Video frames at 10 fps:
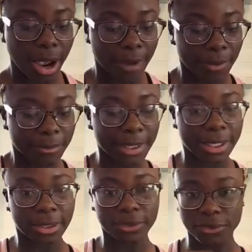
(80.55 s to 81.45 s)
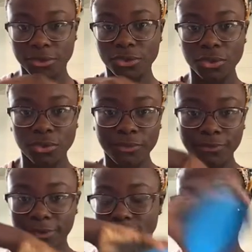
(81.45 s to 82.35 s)
I'm going to make it on the stove
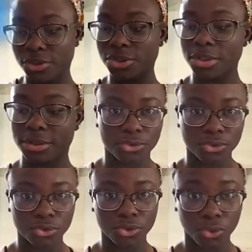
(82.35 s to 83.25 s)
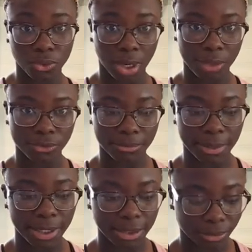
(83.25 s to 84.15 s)
just to show you how to
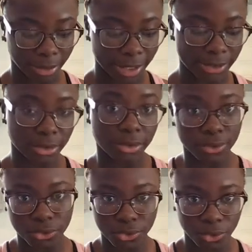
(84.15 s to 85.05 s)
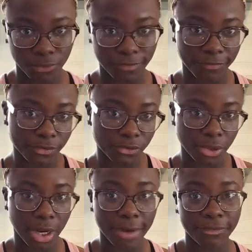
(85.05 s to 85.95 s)
make rice on the stove if you do
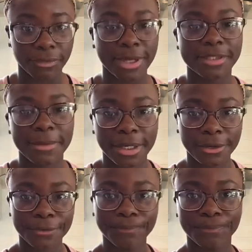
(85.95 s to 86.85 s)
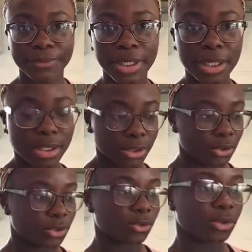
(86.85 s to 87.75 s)
not have a rice maker.
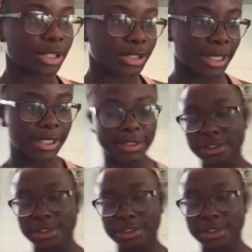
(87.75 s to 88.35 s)
So let's get